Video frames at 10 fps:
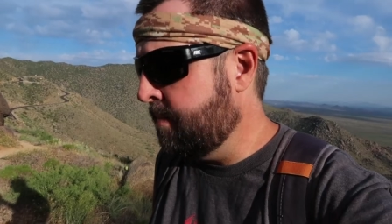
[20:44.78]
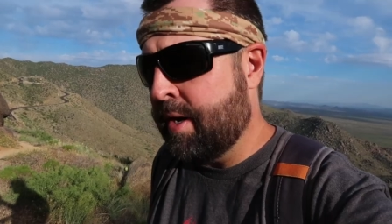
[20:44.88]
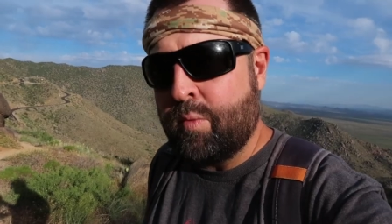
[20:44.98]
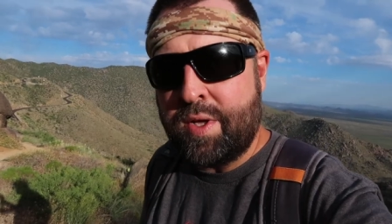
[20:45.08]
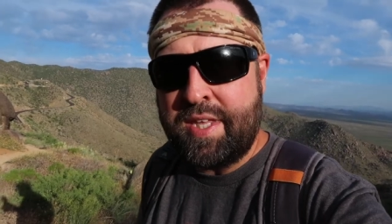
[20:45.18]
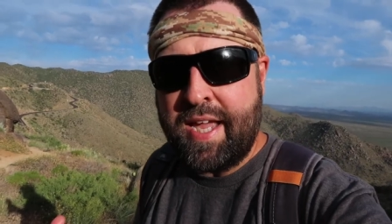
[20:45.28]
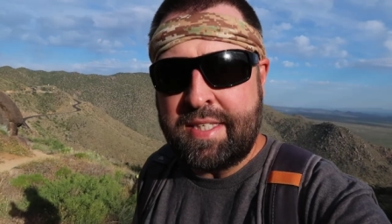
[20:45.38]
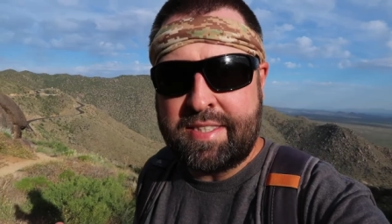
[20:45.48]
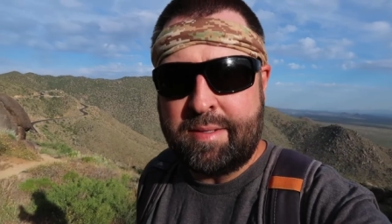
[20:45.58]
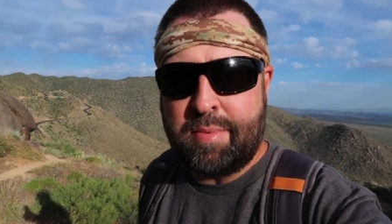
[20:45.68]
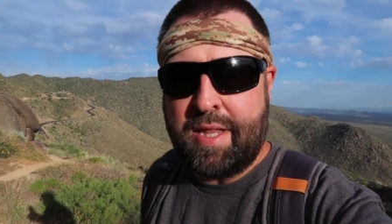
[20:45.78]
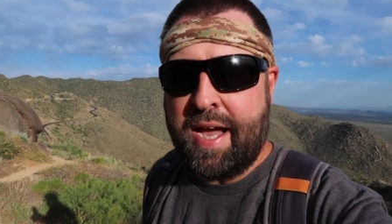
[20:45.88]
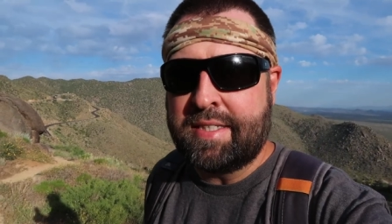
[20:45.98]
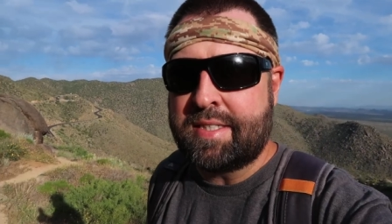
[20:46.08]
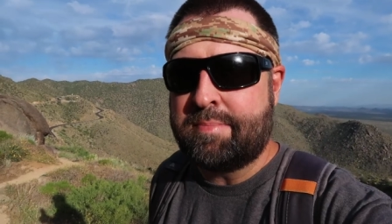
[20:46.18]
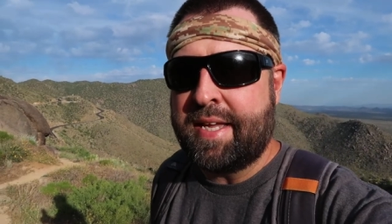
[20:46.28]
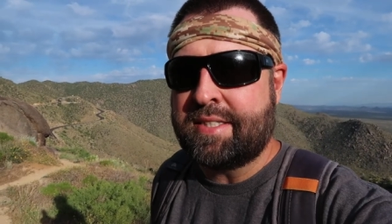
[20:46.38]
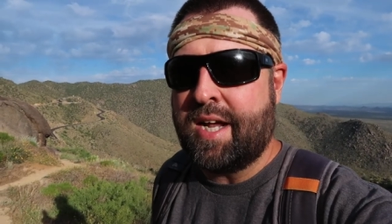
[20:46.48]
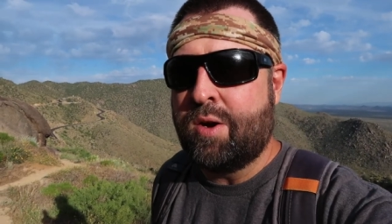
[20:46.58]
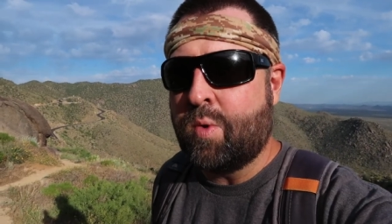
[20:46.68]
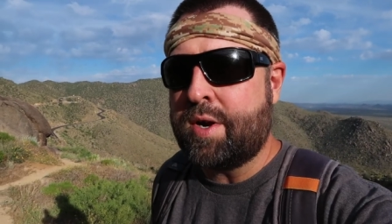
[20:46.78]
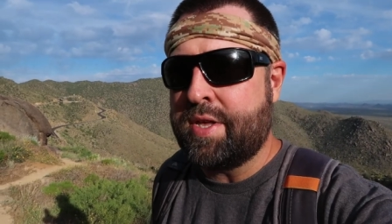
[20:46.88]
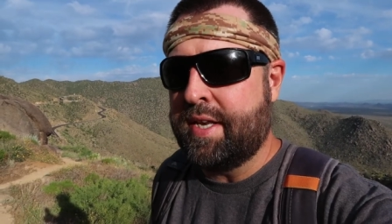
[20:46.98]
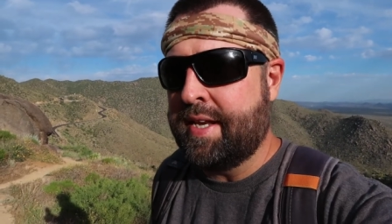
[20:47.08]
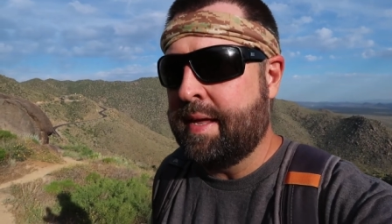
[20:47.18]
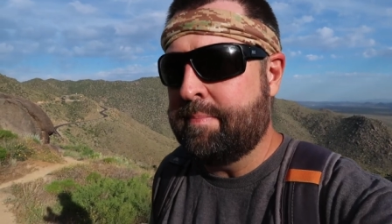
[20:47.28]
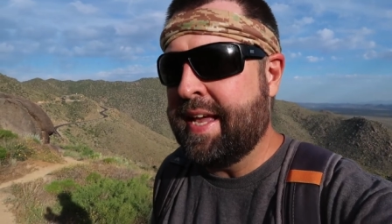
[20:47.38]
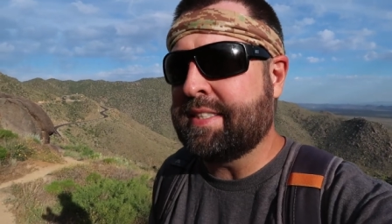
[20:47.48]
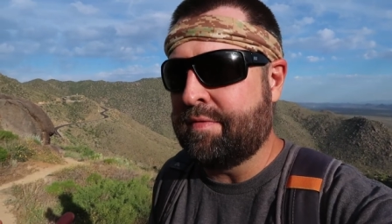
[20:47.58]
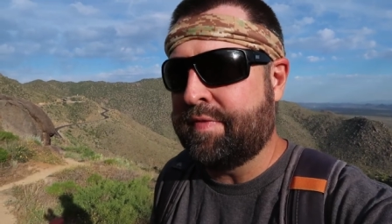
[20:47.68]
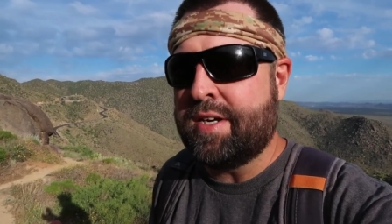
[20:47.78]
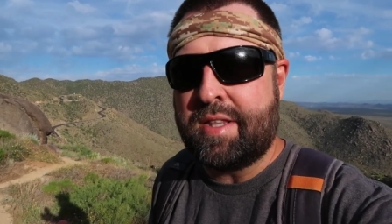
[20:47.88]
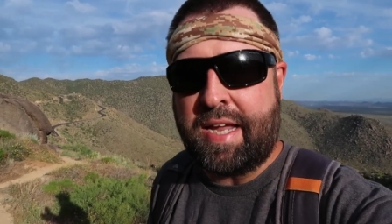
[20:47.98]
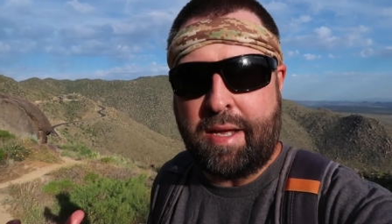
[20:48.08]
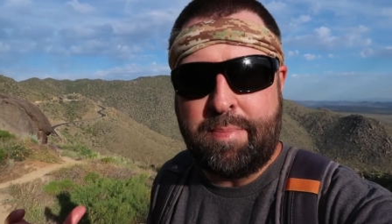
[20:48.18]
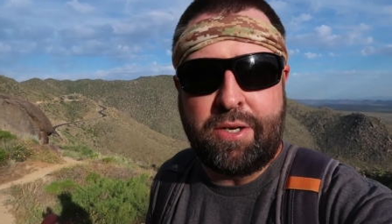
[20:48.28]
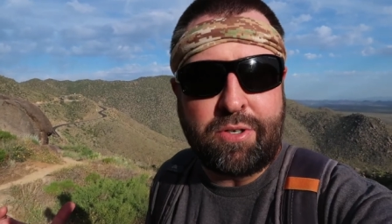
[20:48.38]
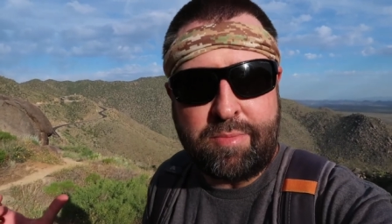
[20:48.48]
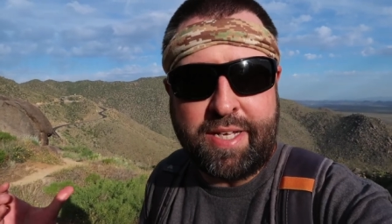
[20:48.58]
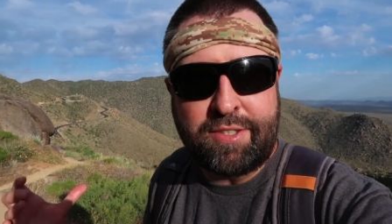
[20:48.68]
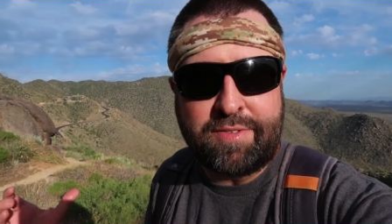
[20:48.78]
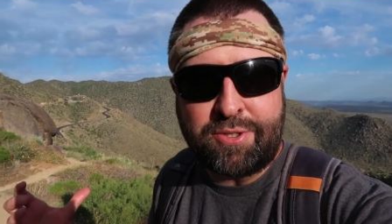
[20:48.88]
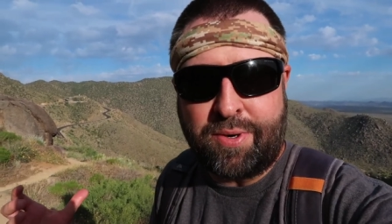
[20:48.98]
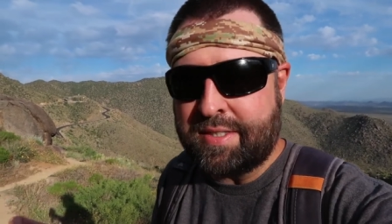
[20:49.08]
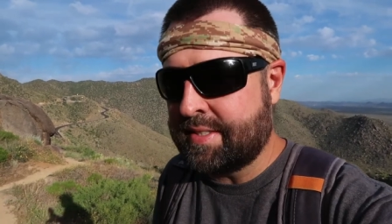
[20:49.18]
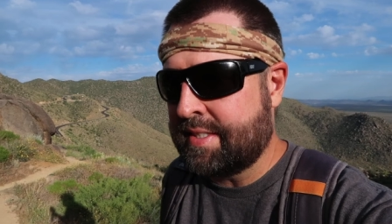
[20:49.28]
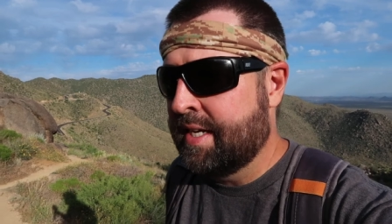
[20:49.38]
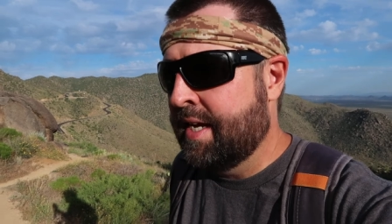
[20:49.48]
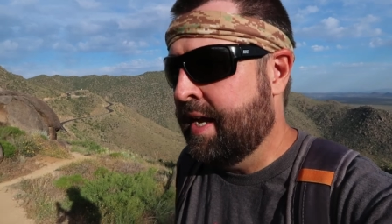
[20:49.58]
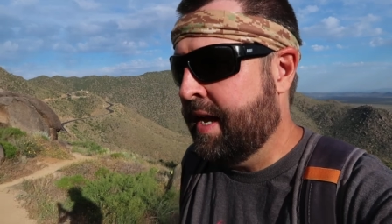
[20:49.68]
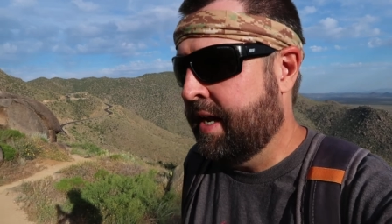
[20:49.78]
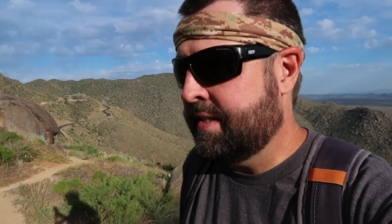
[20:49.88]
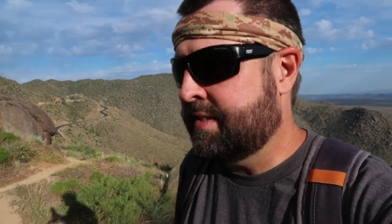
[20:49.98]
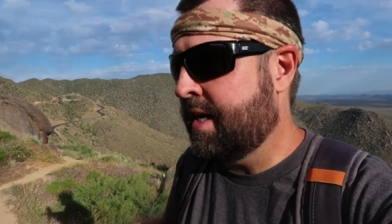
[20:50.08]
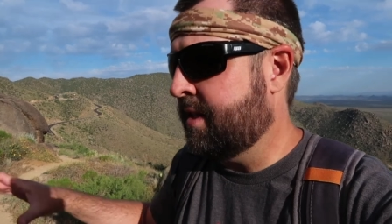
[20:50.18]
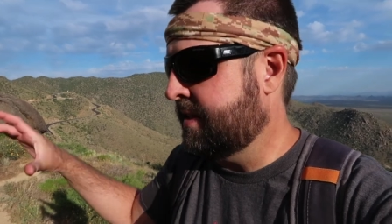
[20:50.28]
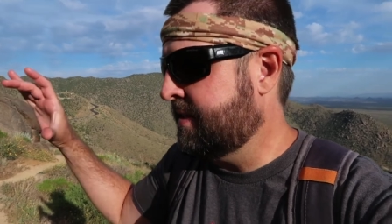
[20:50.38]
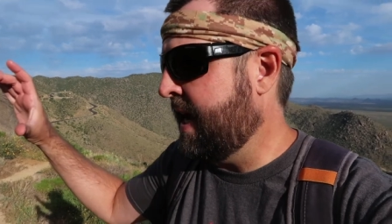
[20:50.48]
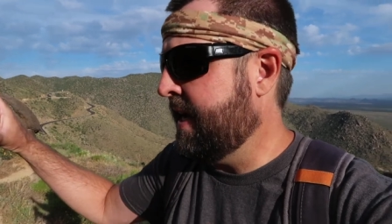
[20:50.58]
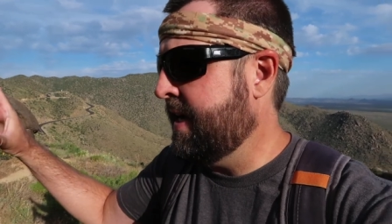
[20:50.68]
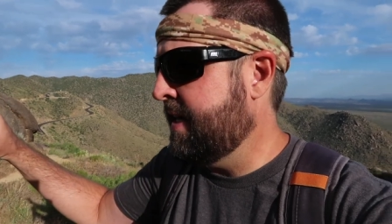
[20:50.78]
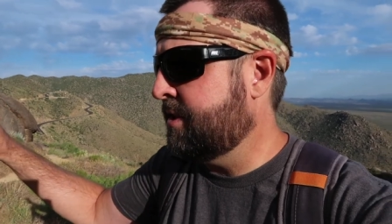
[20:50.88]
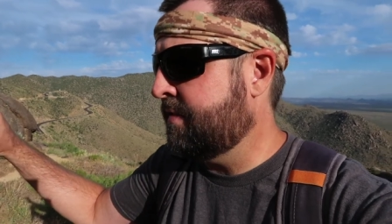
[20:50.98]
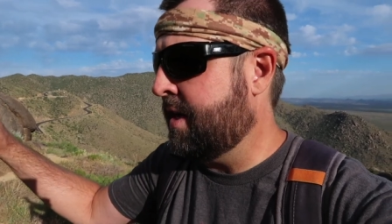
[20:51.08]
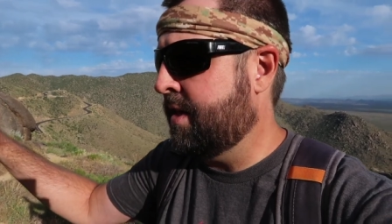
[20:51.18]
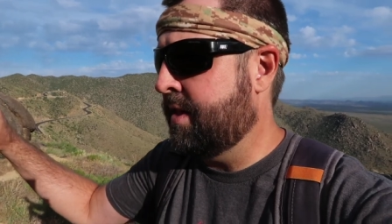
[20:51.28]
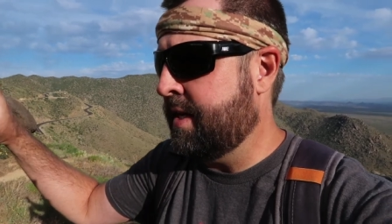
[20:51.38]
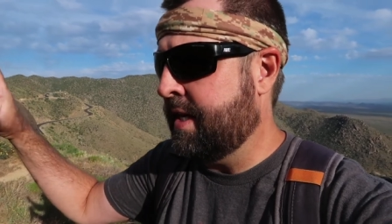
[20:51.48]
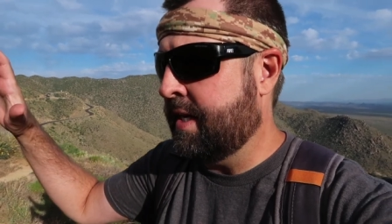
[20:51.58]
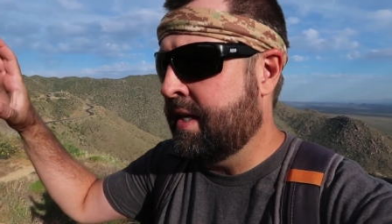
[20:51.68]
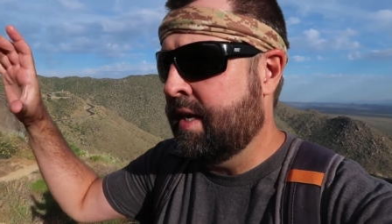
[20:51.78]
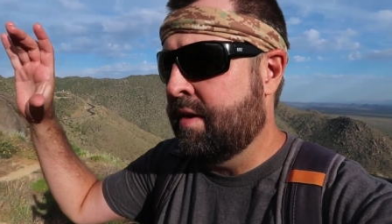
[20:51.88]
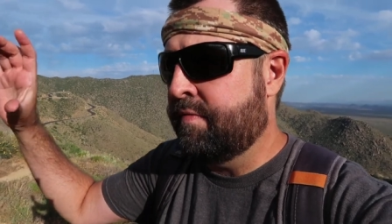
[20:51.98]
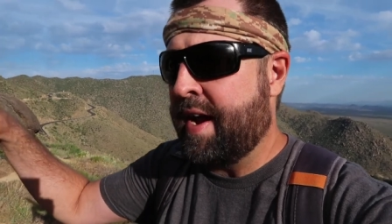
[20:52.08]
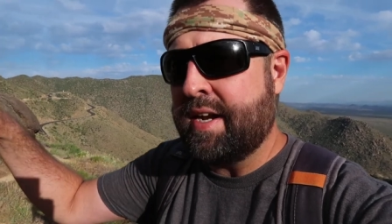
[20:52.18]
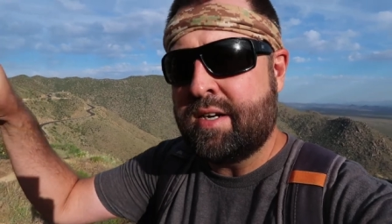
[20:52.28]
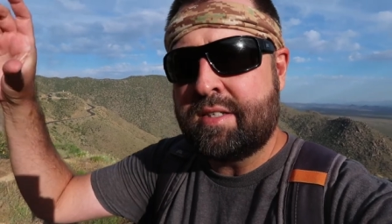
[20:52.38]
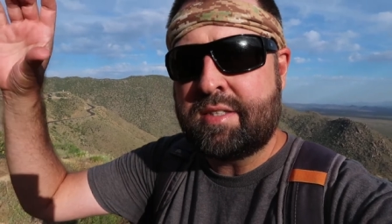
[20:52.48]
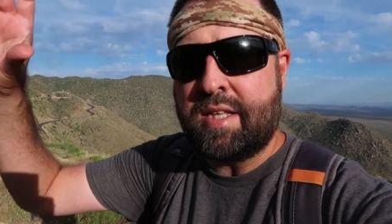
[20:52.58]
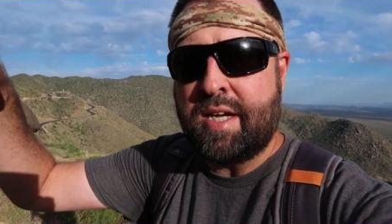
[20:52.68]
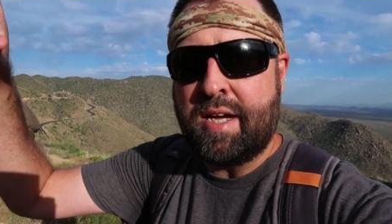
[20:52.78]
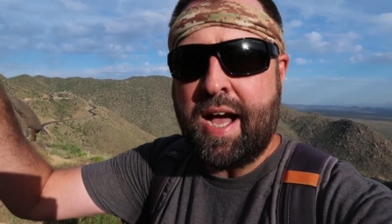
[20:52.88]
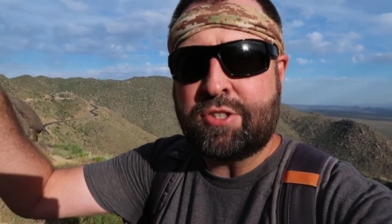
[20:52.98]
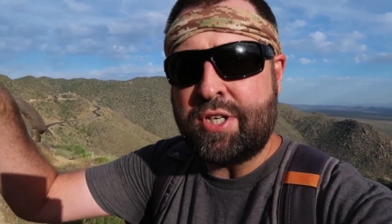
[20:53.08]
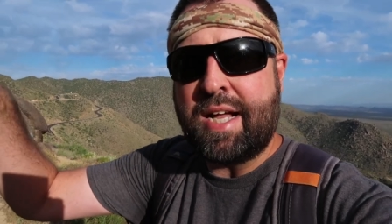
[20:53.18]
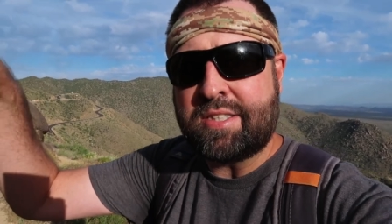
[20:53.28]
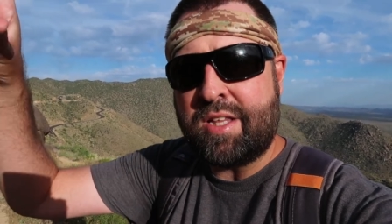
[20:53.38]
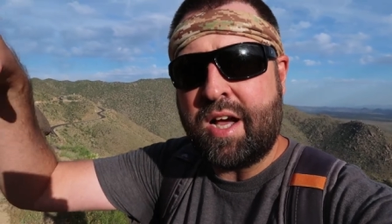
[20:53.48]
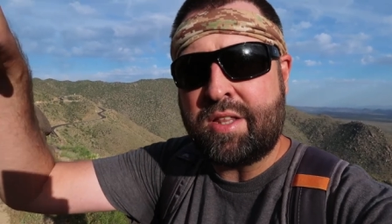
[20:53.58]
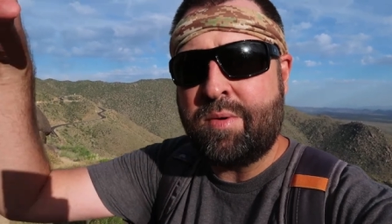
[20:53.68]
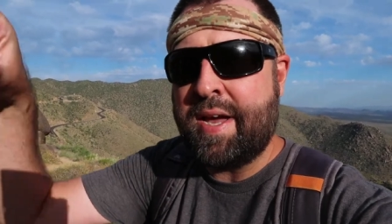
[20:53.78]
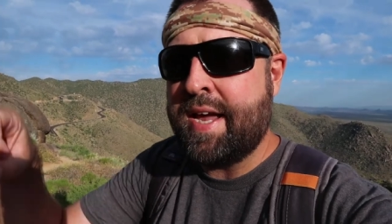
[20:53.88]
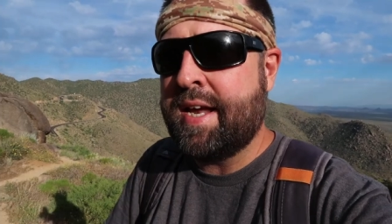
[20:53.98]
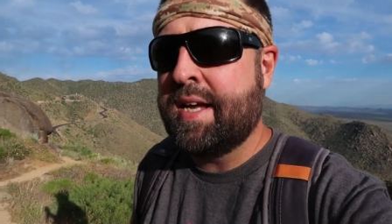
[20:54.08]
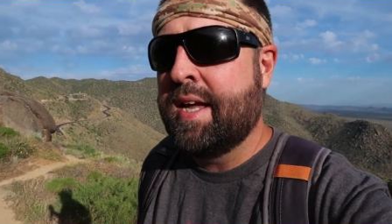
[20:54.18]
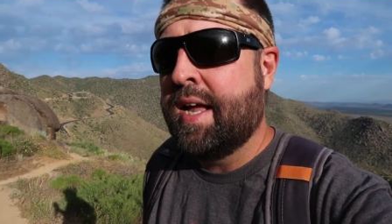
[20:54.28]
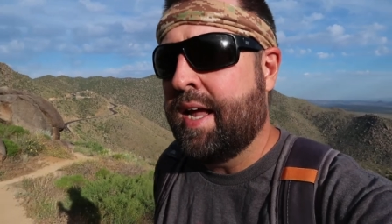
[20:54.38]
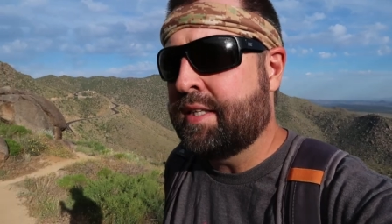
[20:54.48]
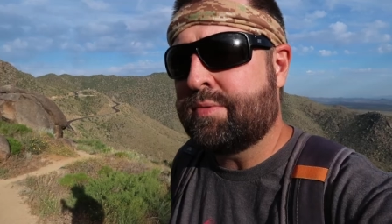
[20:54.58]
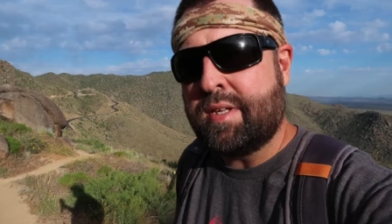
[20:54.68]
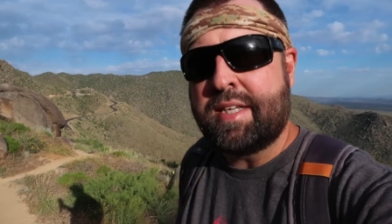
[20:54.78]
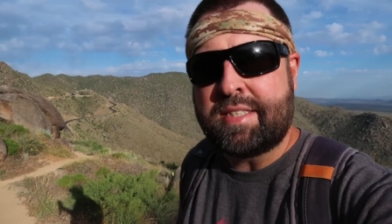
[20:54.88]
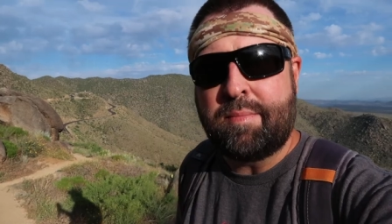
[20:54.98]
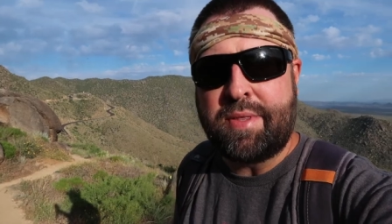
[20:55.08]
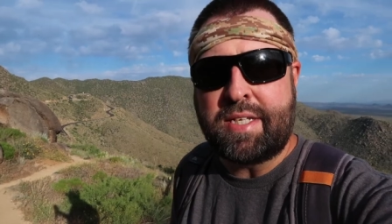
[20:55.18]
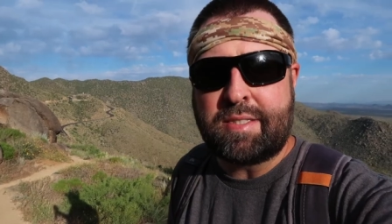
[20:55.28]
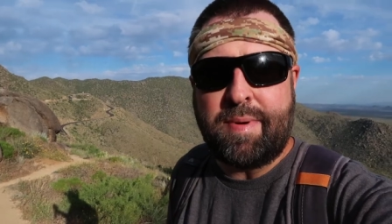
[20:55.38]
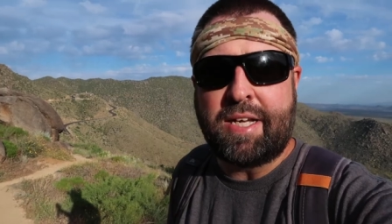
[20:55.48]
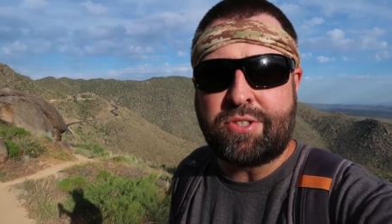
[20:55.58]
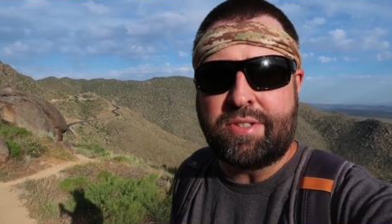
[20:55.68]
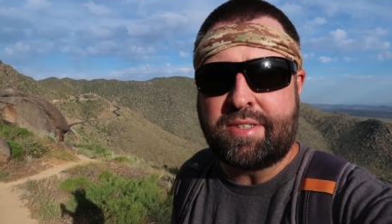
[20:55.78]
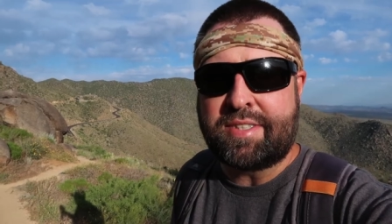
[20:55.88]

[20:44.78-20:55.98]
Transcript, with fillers: But what the end symbolizes makes it all worth it, and it makes it feel like a pilgrimage of sorts. And you see all the signage of all the fighters, the hotshots along the way. It's really something special.